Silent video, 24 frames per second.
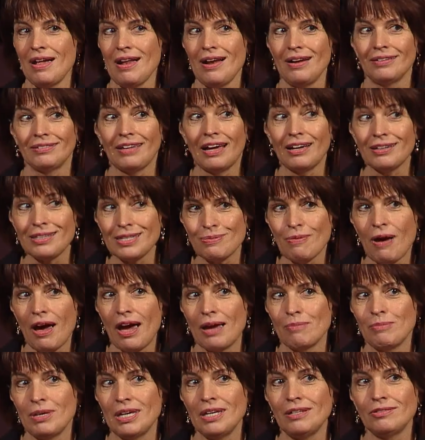That's why
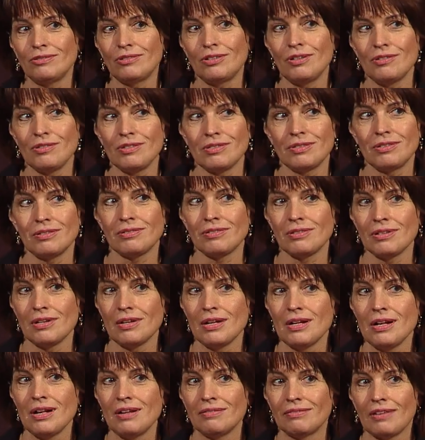I'm interested
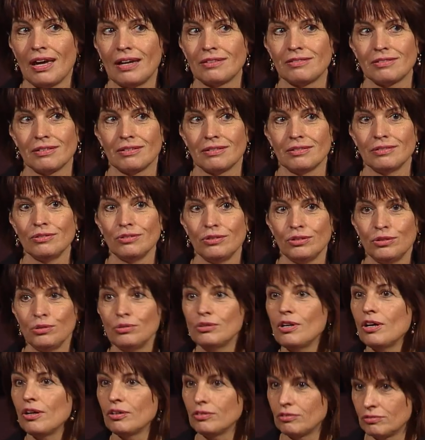that you
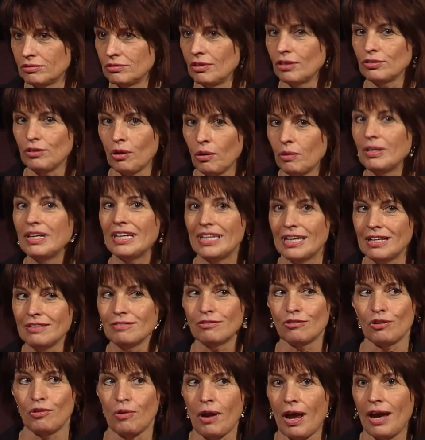not only
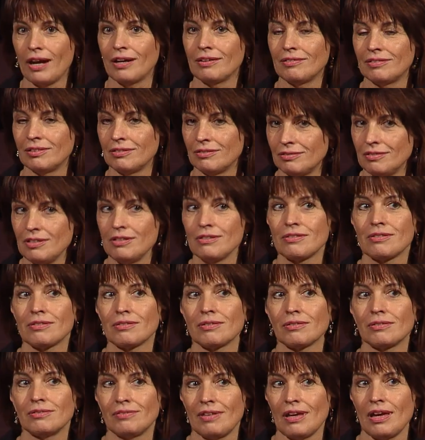interact
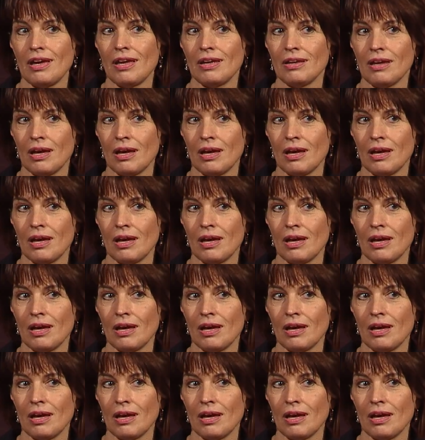this day